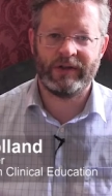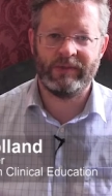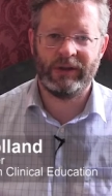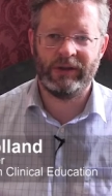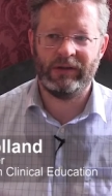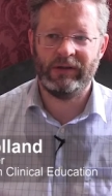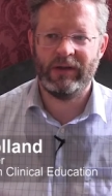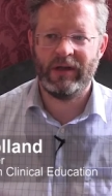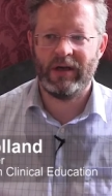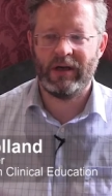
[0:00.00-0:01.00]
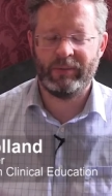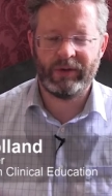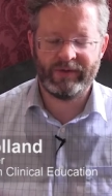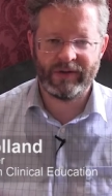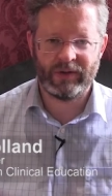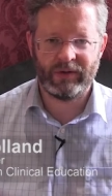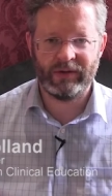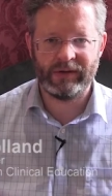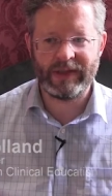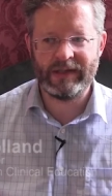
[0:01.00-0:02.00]
Hospital and a
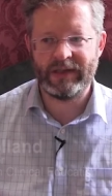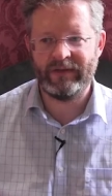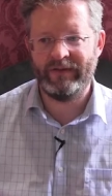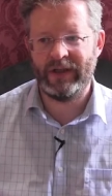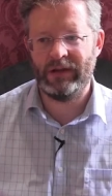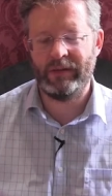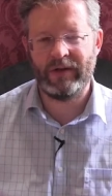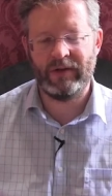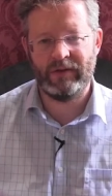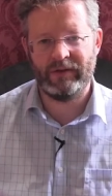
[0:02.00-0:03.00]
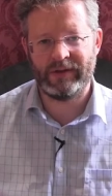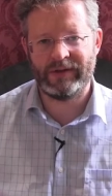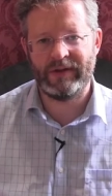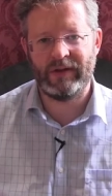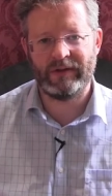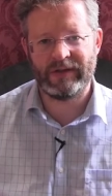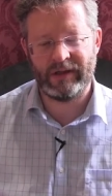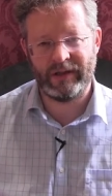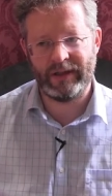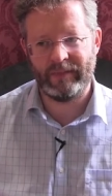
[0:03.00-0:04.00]
professorial teaching fellow at the University of
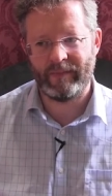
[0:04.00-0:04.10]
Surrey.